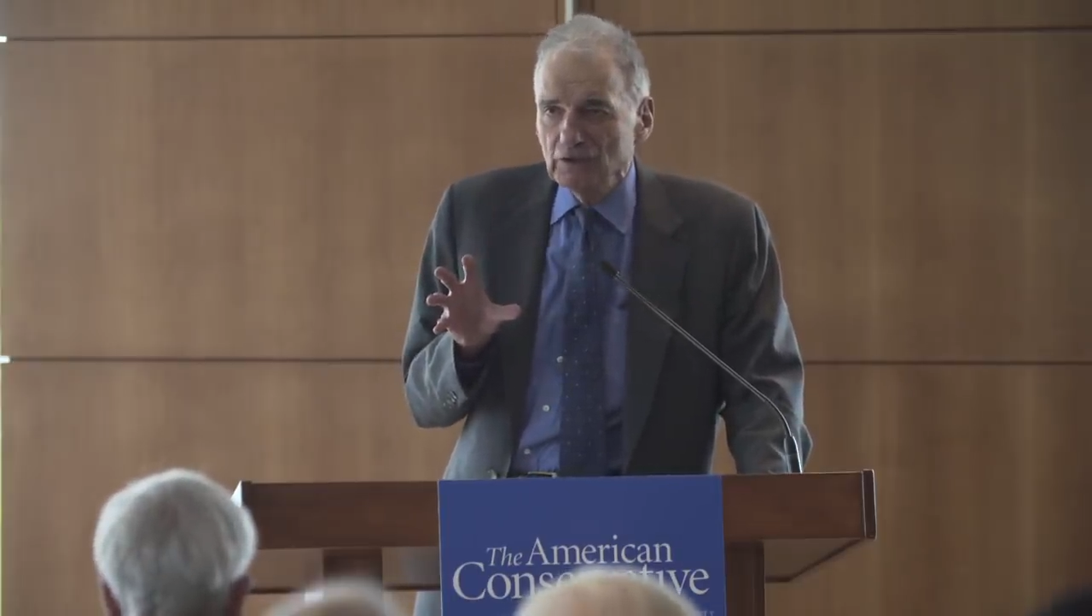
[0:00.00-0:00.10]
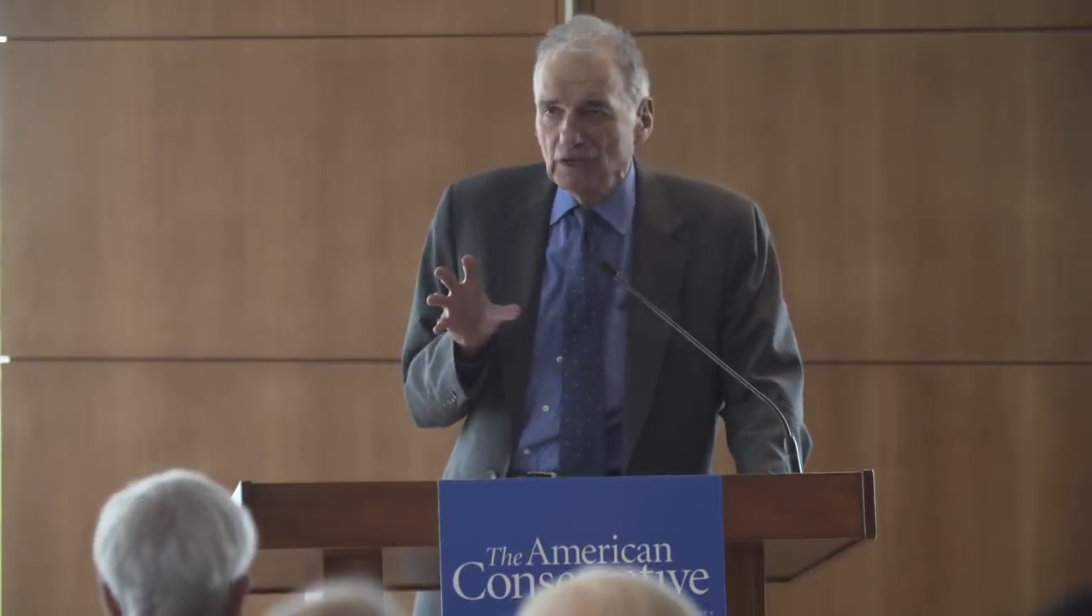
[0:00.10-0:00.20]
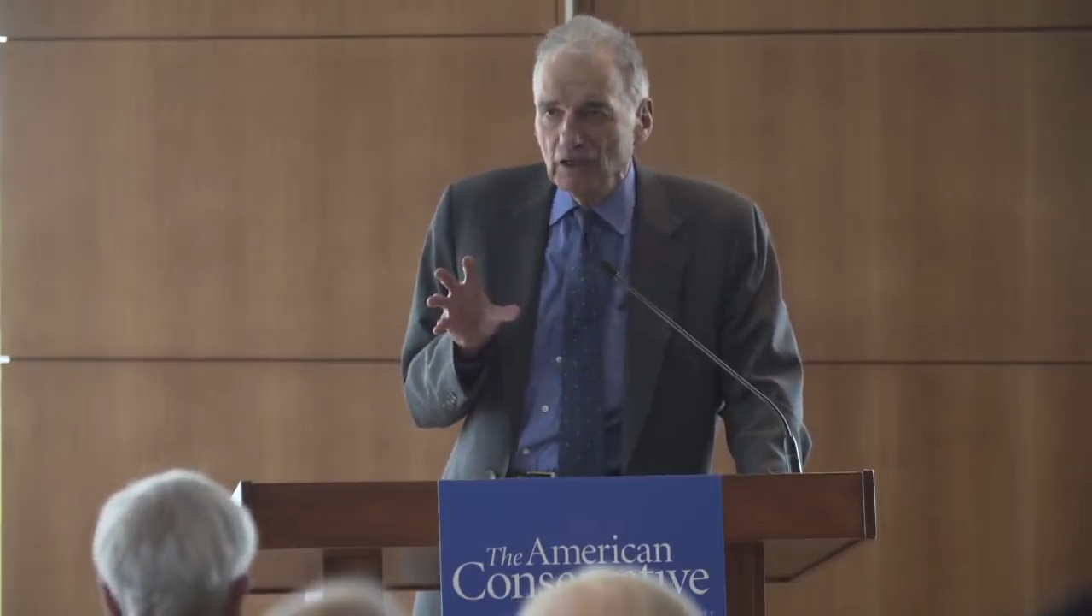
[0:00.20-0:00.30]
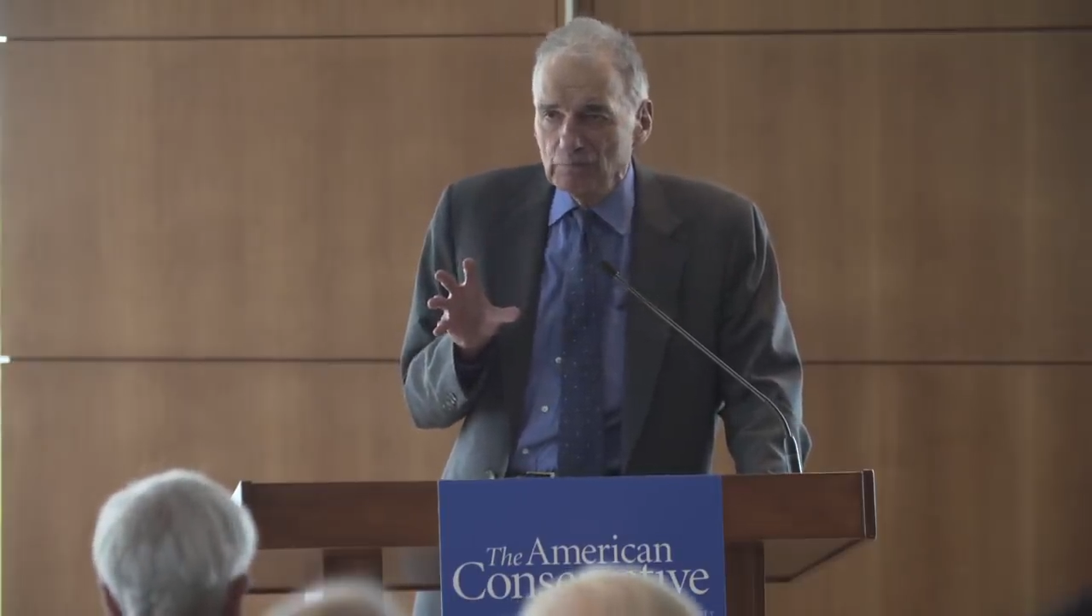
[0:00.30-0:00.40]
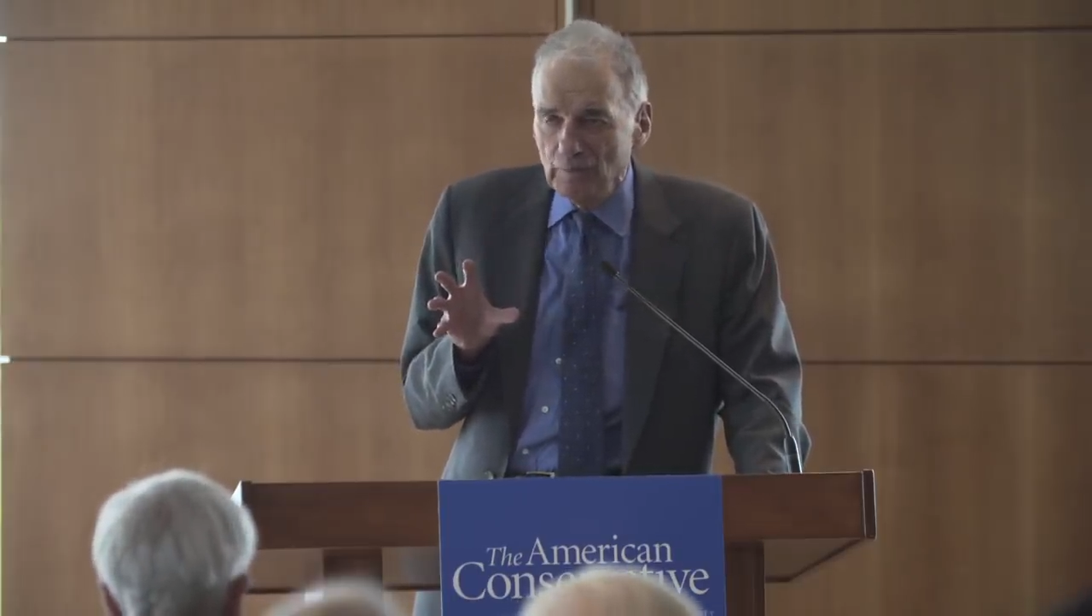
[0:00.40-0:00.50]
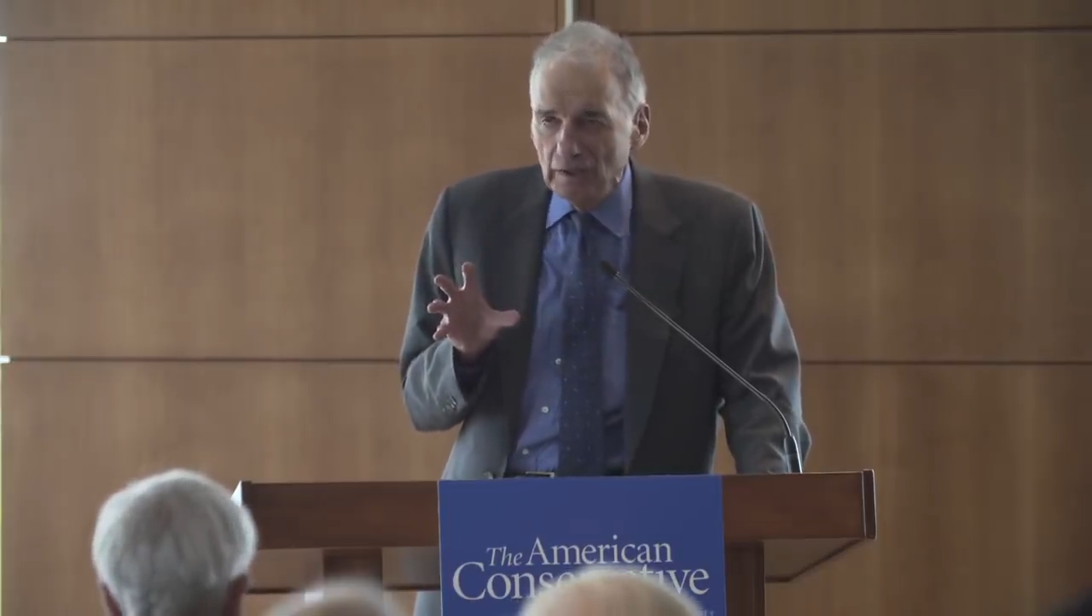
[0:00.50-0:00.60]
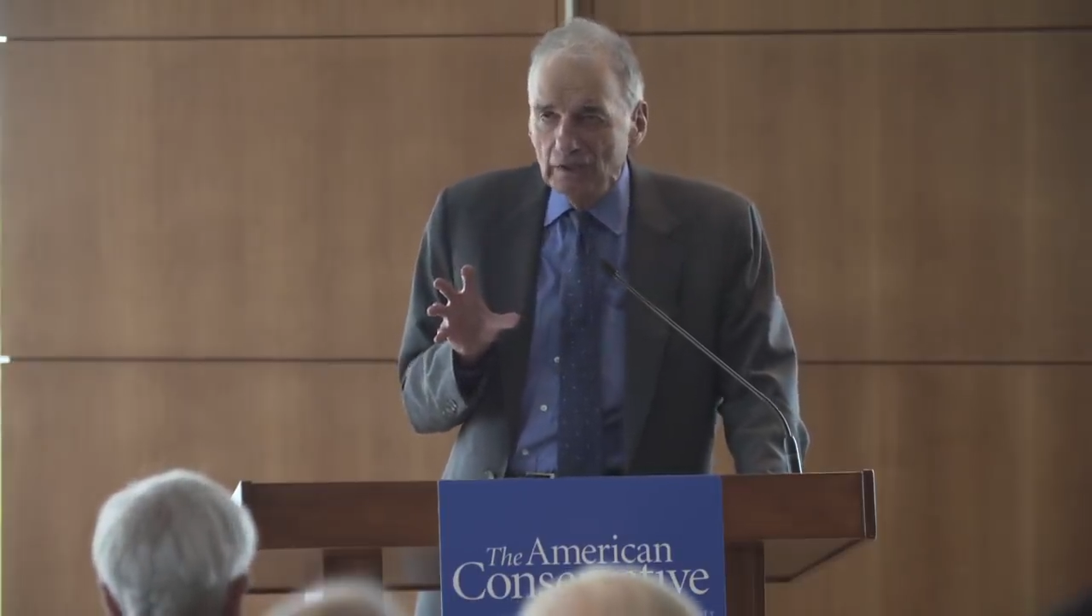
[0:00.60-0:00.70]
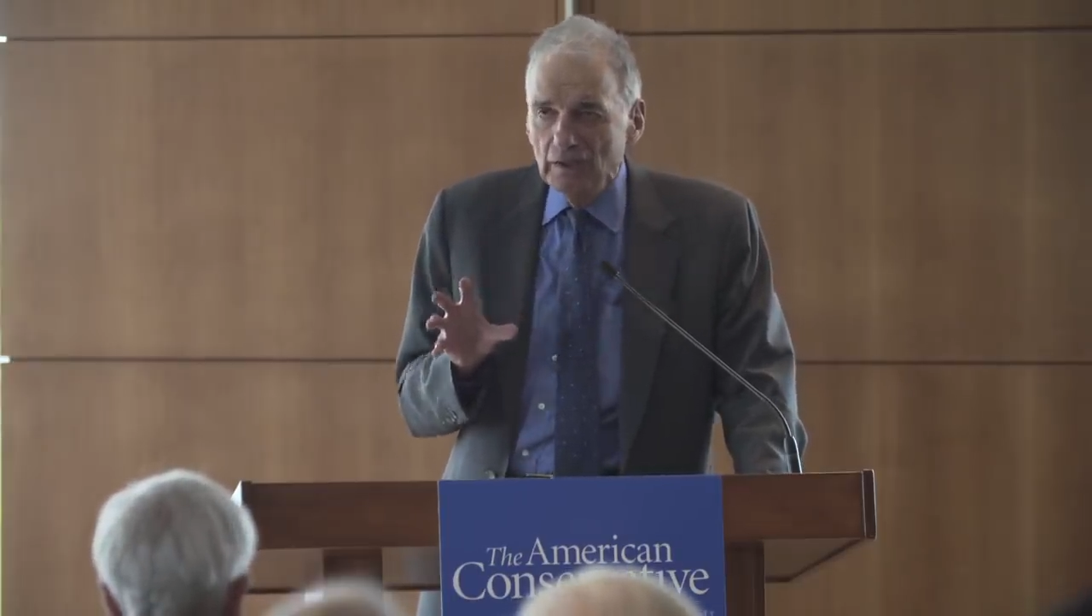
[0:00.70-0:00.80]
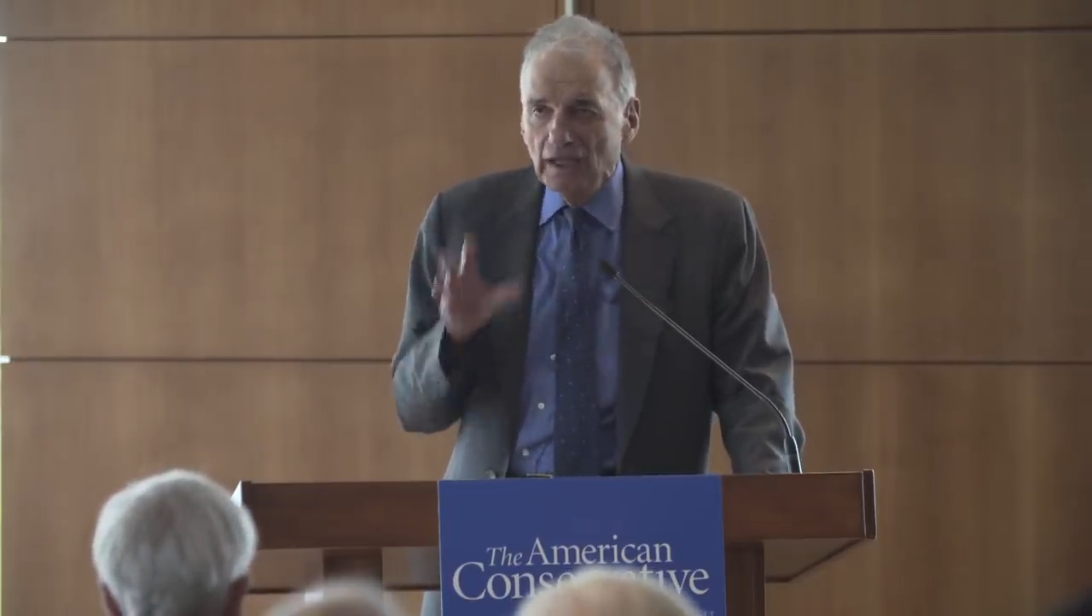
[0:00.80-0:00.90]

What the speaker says: of government